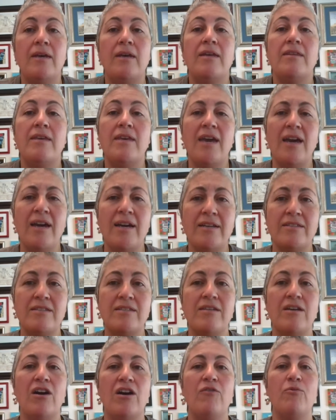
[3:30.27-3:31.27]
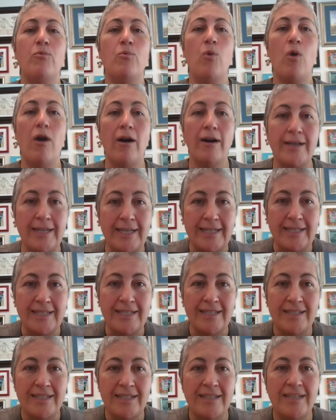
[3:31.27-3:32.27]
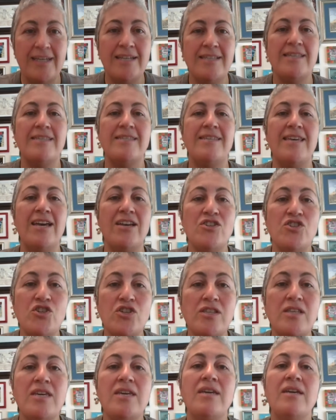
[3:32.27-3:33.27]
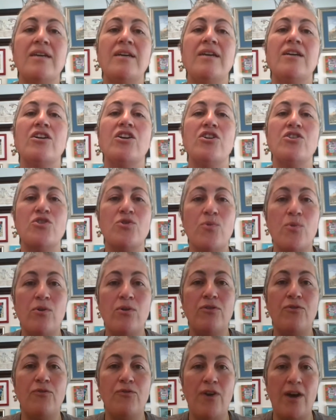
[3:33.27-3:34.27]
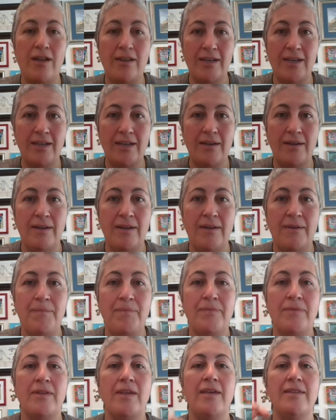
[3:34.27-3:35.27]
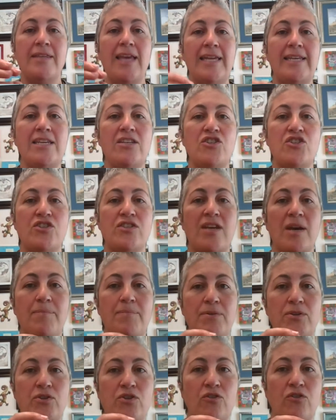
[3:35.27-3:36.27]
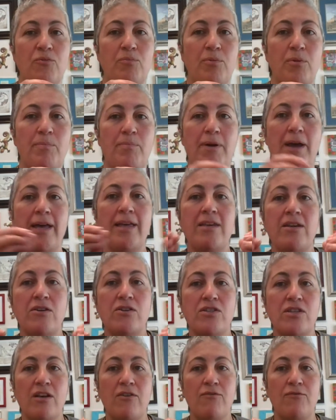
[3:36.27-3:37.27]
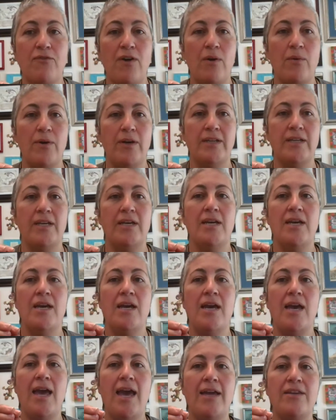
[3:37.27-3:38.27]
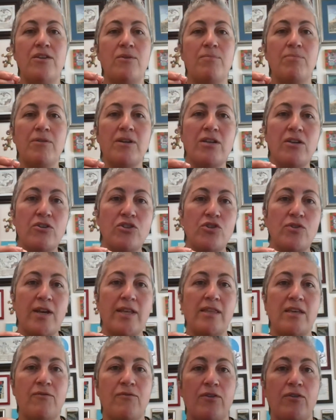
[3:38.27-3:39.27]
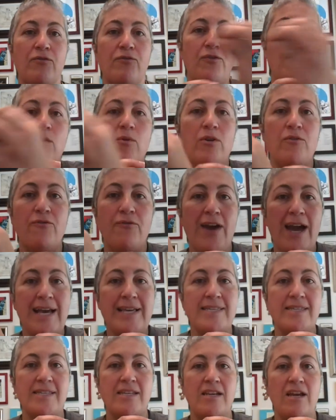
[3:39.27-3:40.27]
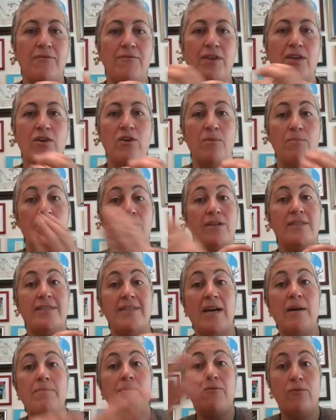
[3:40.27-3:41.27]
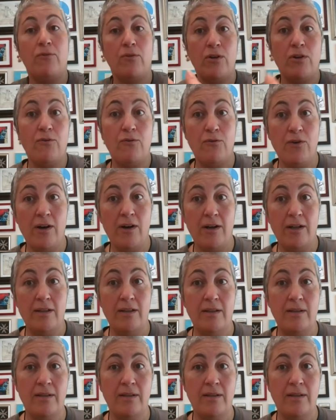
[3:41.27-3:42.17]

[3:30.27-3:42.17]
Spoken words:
The act of walking is essentially controlled falling. At each step, you sort of propel yourself forward and you bring your trailing foot forward fast enough that you can put it down before you fall.